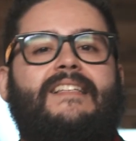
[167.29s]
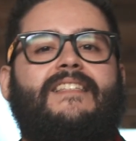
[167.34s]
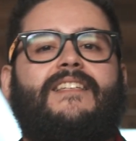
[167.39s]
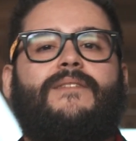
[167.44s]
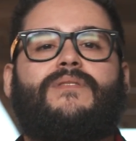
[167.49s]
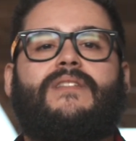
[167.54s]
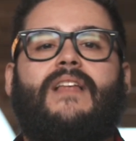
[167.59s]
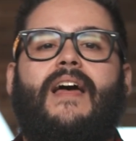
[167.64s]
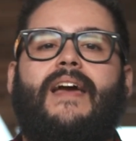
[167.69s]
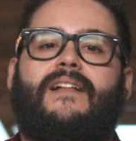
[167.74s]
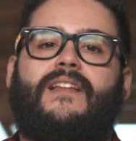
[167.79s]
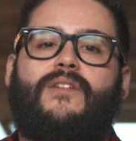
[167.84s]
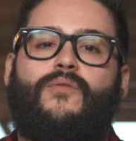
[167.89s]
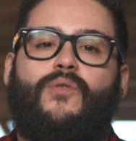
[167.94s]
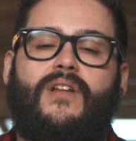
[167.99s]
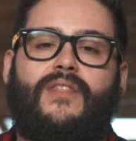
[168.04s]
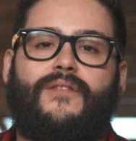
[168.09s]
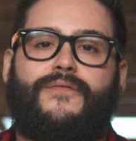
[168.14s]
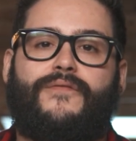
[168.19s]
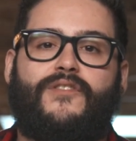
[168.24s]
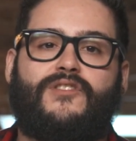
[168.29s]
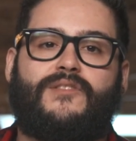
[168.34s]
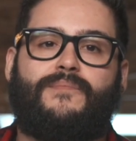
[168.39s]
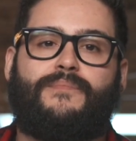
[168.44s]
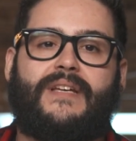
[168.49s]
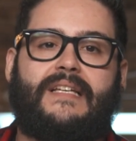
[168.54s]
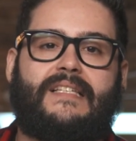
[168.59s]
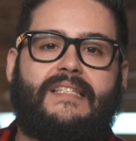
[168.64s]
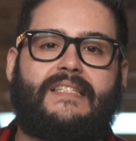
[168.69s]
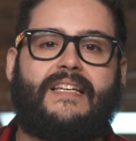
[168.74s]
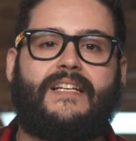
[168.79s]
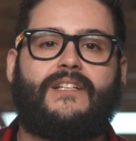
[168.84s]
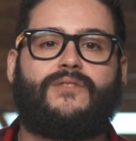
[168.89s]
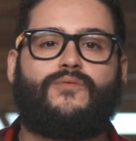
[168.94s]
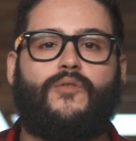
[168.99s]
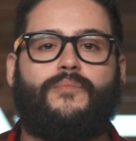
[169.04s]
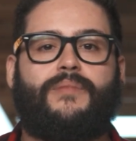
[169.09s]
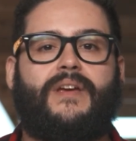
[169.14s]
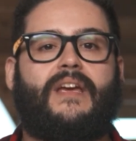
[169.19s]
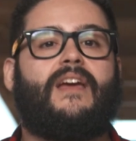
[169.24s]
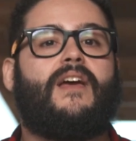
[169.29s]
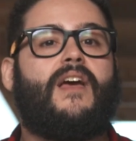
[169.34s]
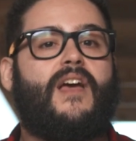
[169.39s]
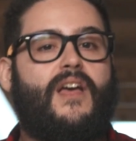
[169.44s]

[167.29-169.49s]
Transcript: it seems likely one of the first big scenes will be